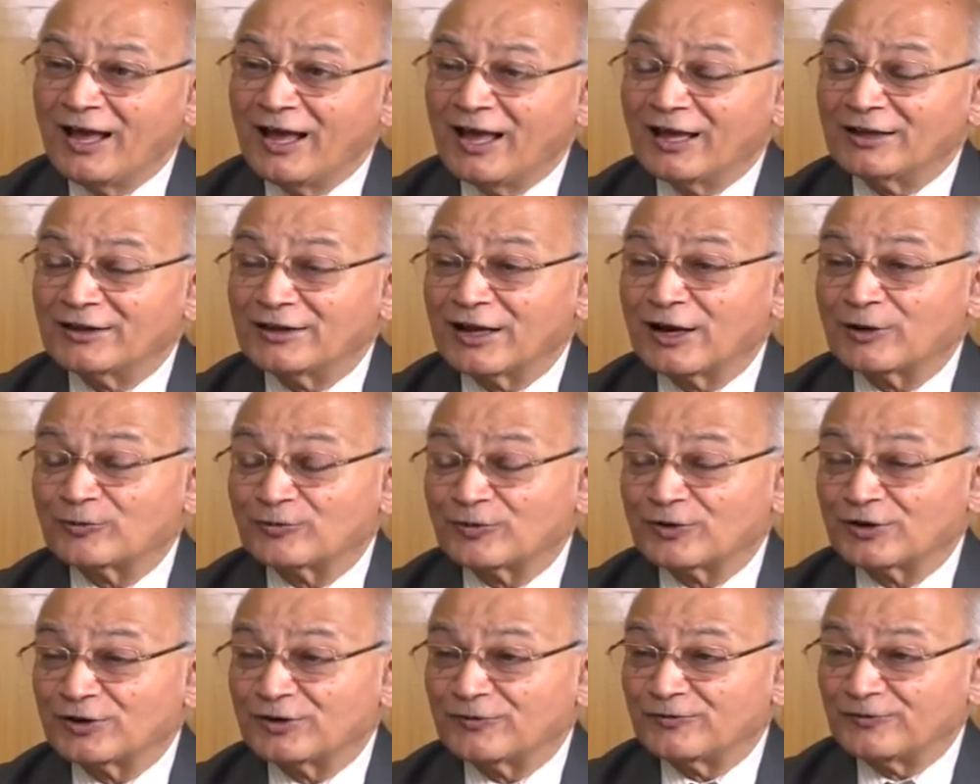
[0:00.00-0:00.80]
And that
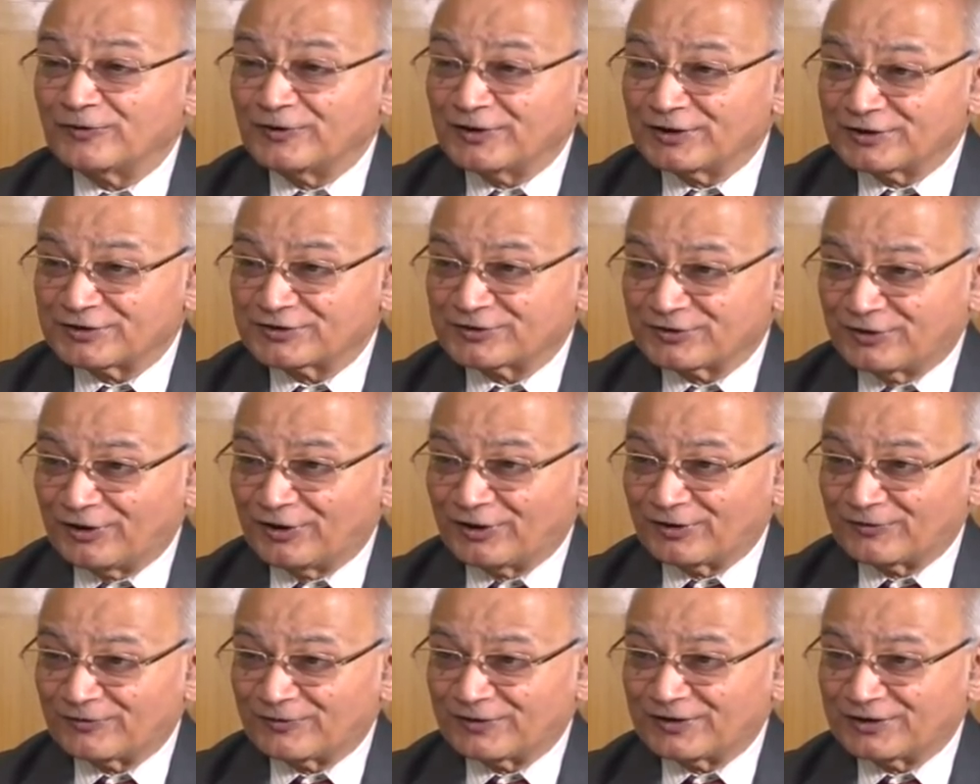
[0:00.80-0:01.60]
was the first
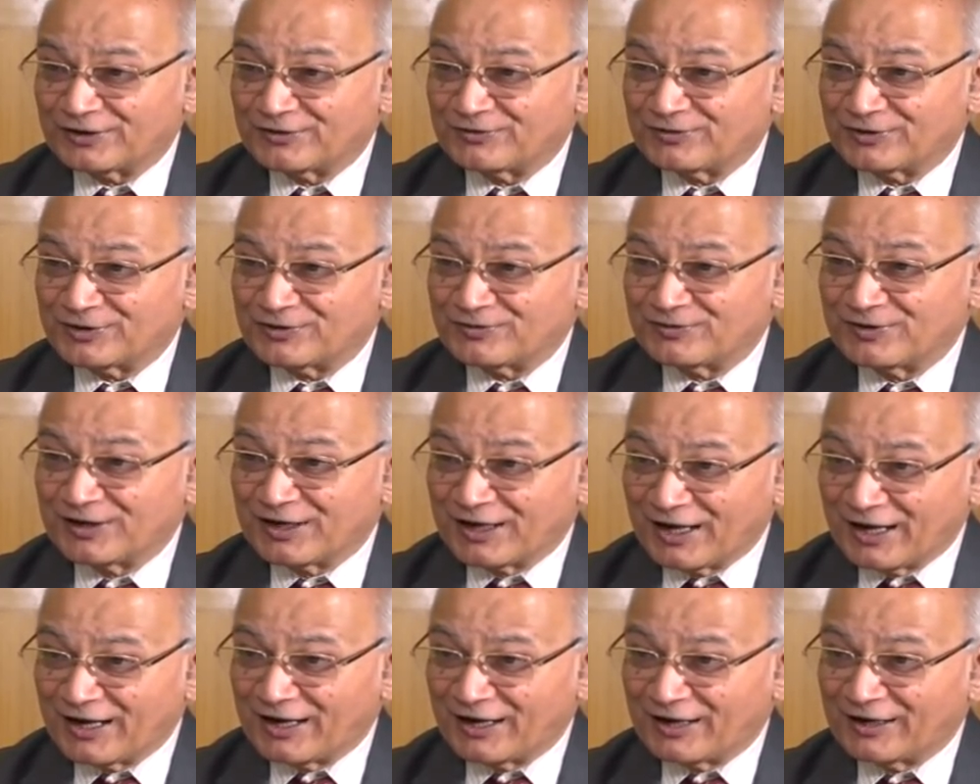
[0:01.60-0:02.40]
conference which
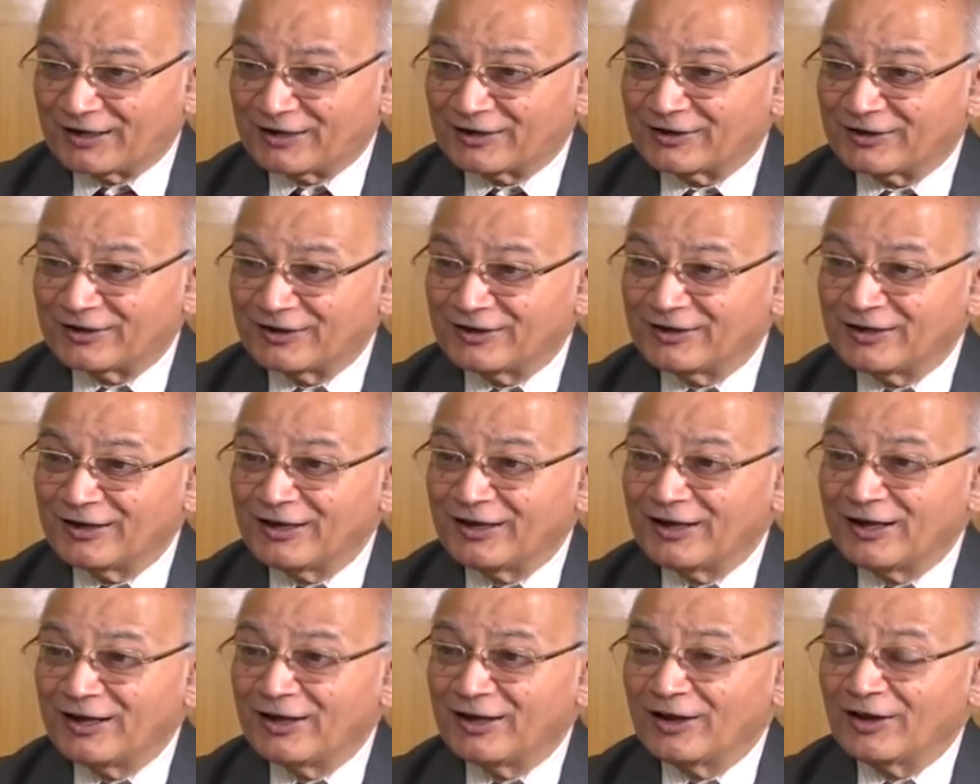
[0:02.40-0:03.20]
we held
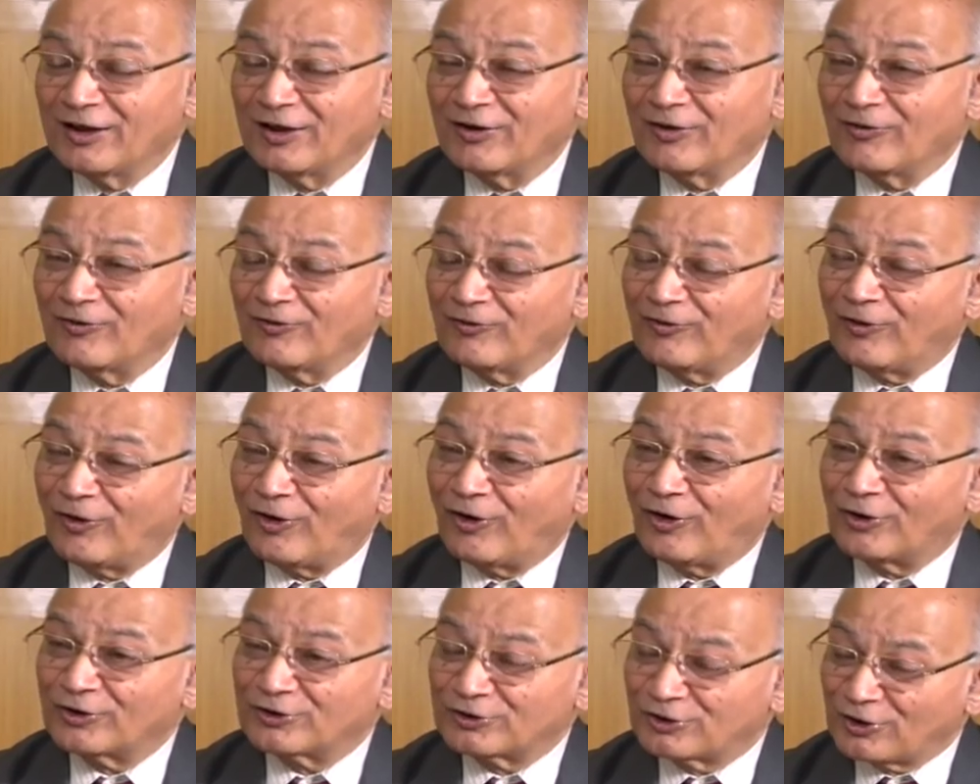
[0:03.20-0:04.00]

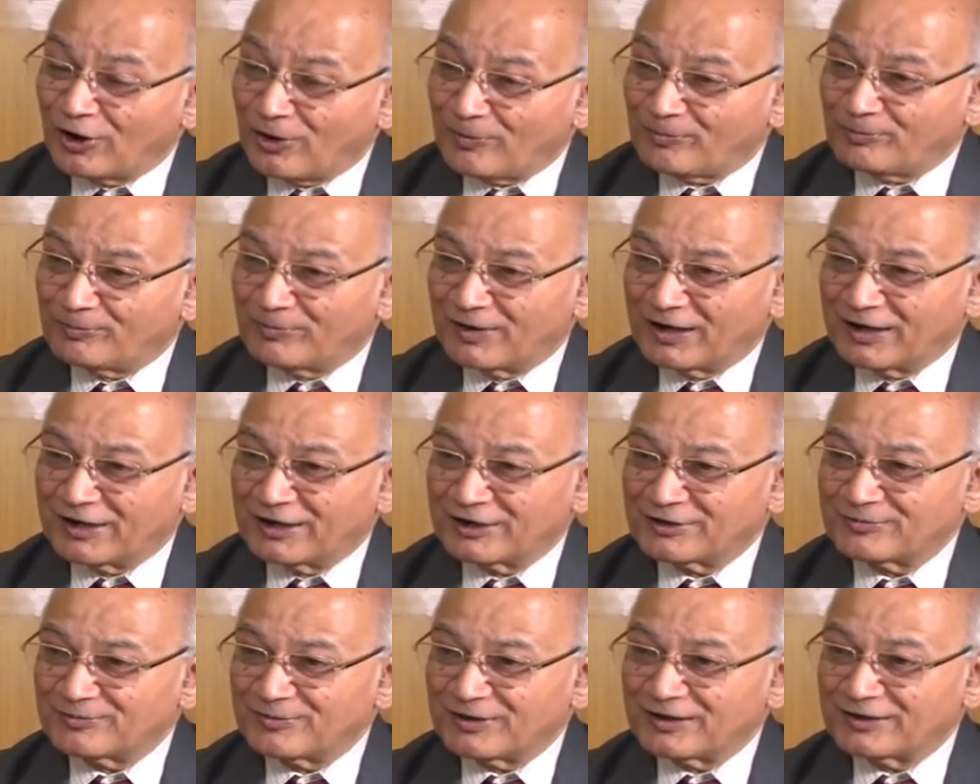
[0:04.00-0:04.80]
for top
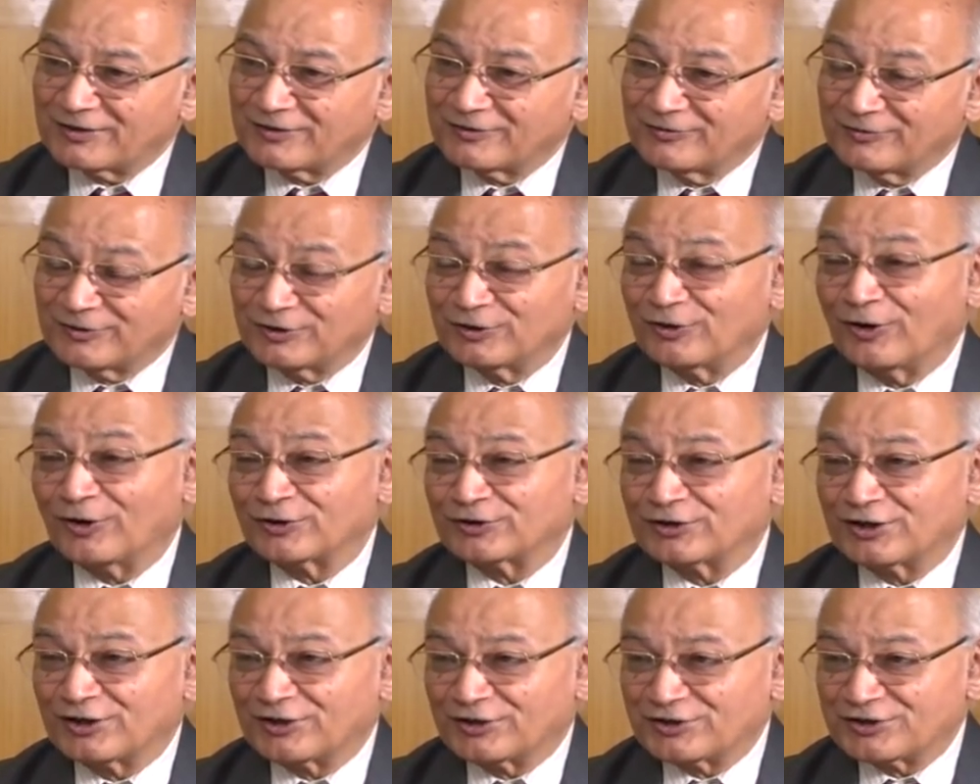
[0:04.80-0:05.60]
management with
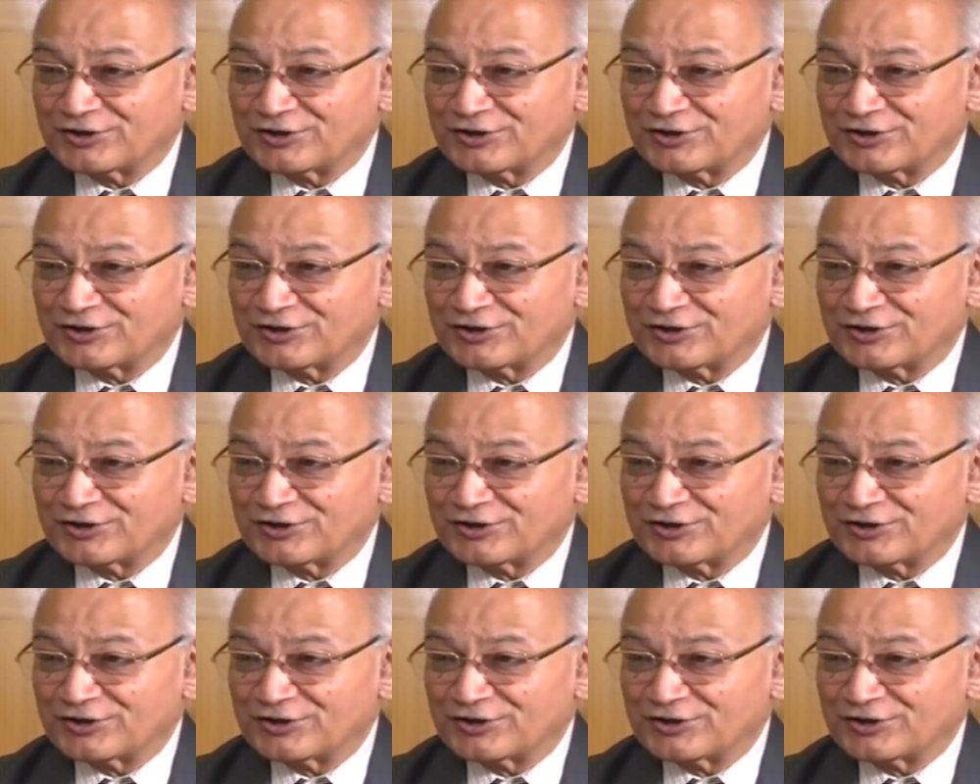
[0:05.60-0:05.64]
Dr.